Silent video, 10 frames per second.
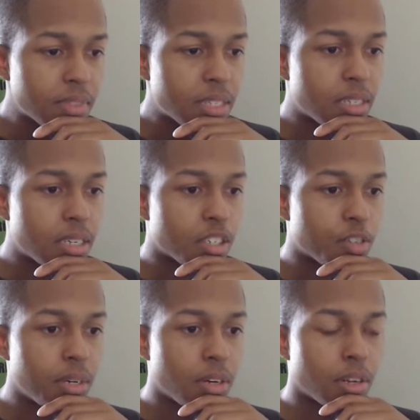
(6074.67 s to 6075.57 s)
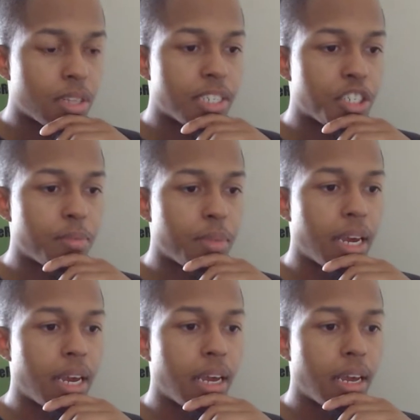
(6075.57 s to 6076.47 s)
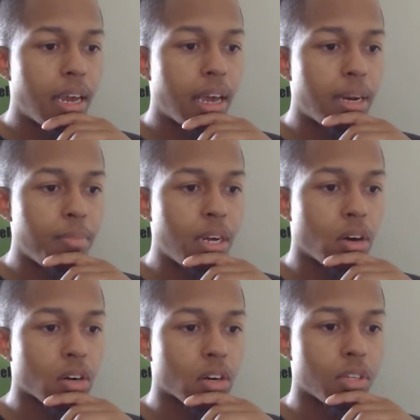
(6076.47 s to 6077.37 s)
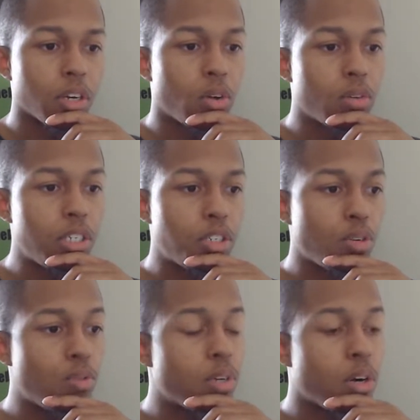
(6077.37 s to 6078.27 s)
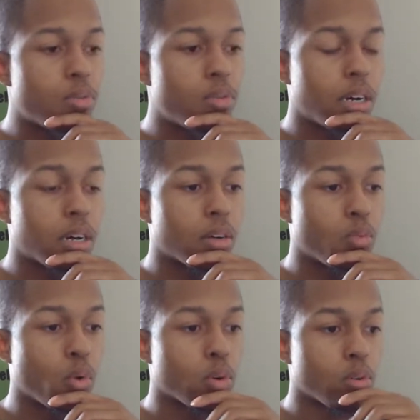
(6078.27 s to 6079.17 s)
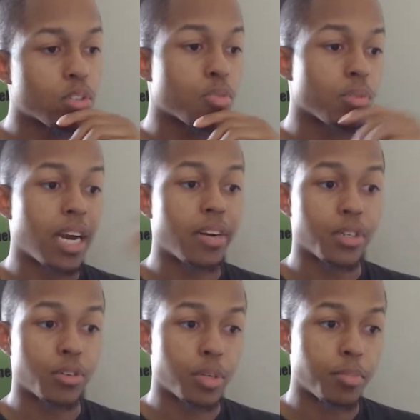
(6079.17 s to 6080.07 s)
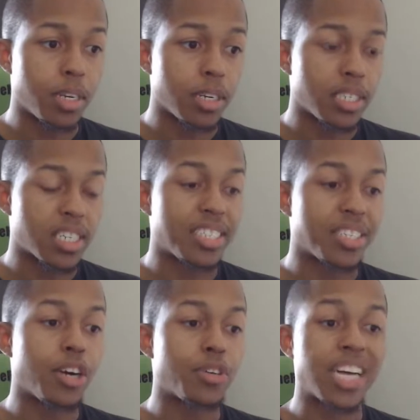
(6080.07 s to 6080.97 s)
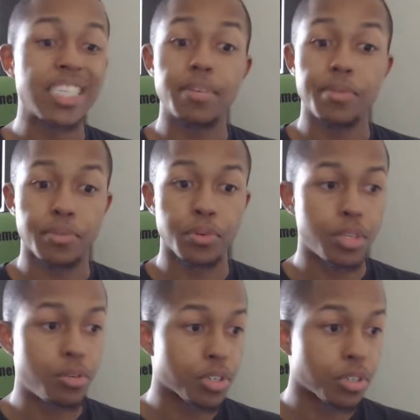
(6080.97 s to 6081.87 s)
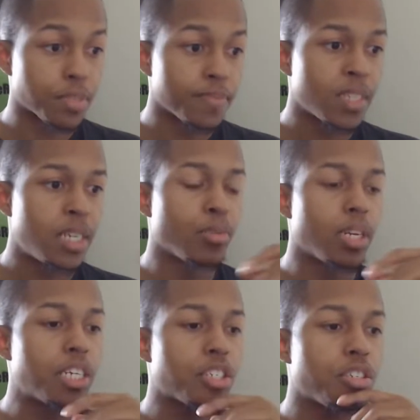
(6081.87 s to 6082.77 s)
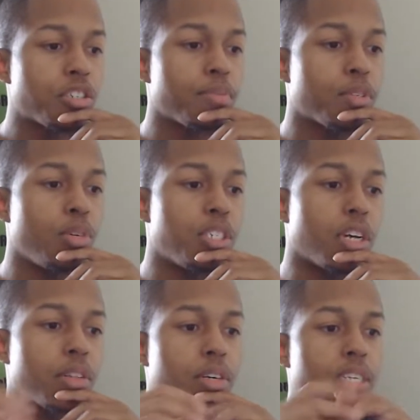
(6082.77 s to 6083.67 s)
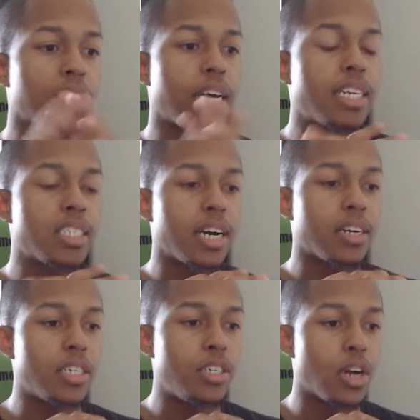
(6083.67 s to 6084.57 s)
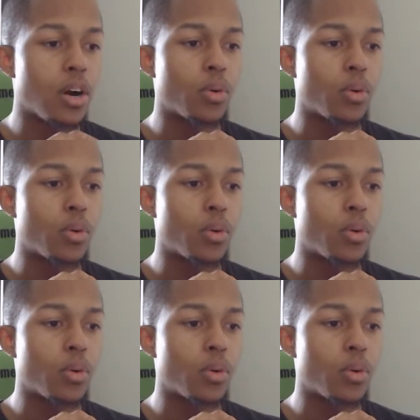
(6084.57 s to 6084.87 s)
It should be noted that Jinbei and Mihawk are the only two known warlords to rely on their own abilities, as they are not devil fruit users. In relationship to each other, it's not entirely known